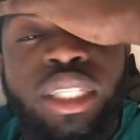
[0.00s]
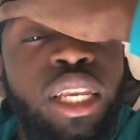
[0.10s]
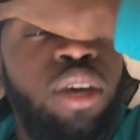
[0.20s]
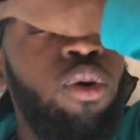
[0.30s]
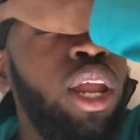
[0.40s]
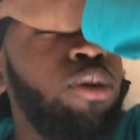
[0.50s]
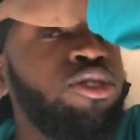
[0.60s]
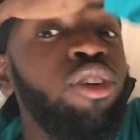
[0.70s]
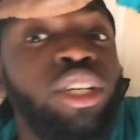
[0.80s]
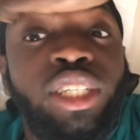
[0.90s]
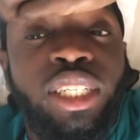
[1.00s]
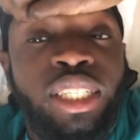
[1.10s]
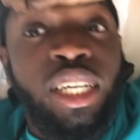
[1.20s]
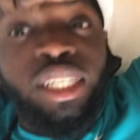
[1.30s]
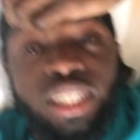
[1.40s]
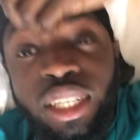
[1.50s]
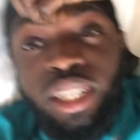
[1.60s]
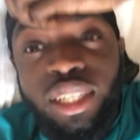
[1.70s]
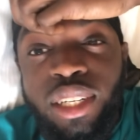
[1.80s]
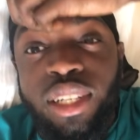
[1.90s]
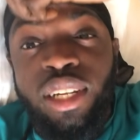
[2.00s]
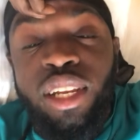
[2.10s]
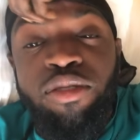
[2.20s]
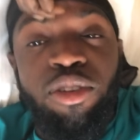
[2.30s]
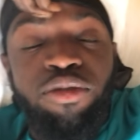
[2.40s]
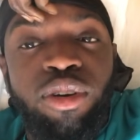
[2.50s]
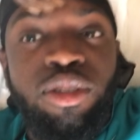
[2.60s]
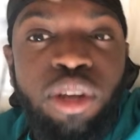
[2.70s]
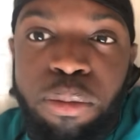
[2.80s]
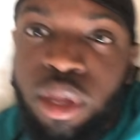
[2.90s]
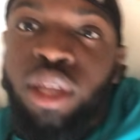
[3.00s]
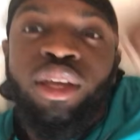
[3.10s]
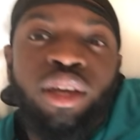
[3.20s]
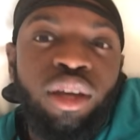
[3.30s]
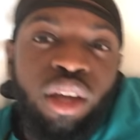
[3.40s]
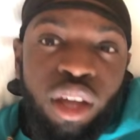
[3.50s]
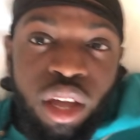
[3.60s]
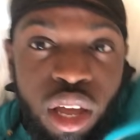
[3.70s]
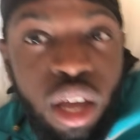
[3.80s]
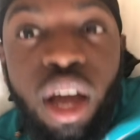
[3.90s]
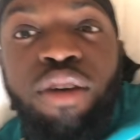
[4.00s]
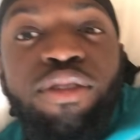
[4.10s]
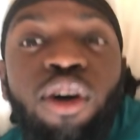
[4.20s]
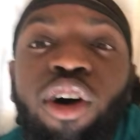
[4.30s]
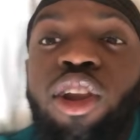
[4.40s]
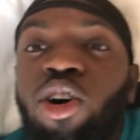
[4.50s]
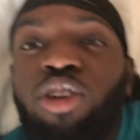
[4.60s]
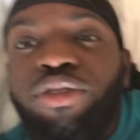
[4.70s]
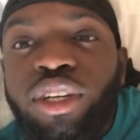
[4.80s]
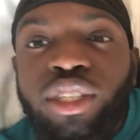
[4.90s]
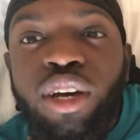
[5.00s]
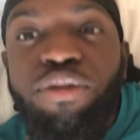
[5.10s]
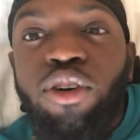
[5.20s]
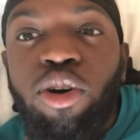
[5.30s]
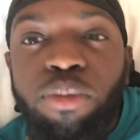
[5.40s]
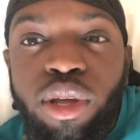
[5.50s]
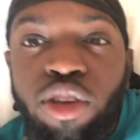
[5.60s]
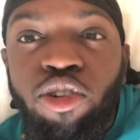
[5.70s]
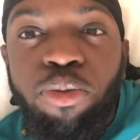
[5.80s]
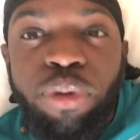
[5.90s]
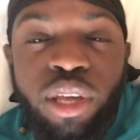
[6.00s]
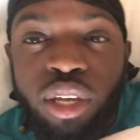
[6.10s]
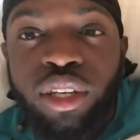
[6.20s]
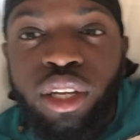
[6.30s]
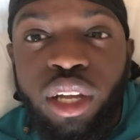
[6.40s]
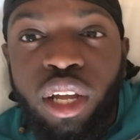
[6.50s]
yesterday while I was rushing and that, and I didn't even know if I was gonna make it. I forgot a lot of things. I forgot my European